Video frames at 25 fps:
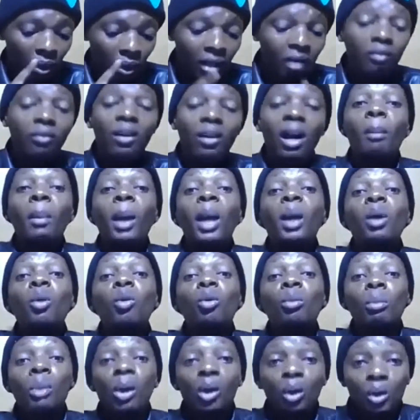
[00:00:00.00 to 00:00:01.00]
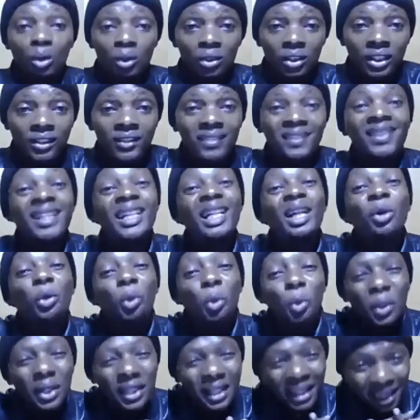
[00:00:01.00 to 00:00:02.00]
We have a microbiologist
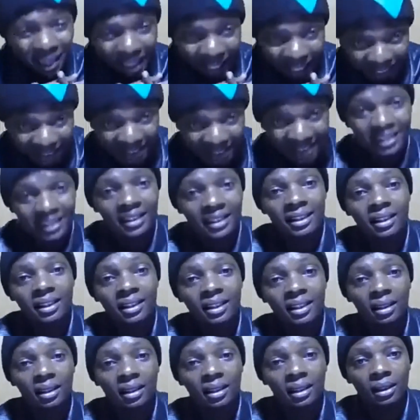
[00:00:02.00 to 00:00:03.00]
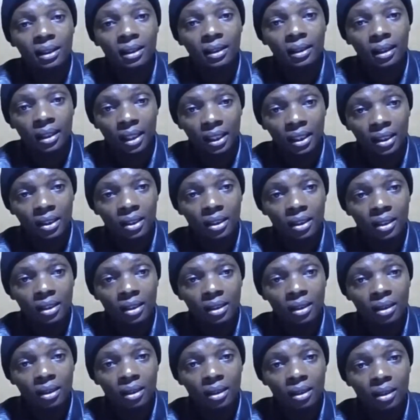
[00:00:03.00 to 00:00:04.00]
doing that, right?
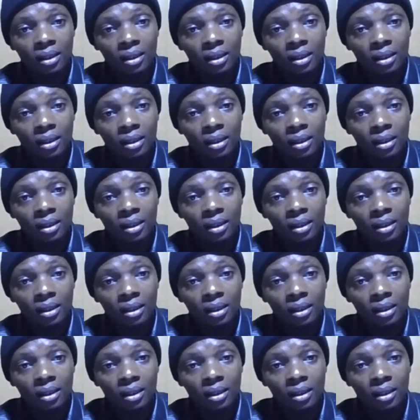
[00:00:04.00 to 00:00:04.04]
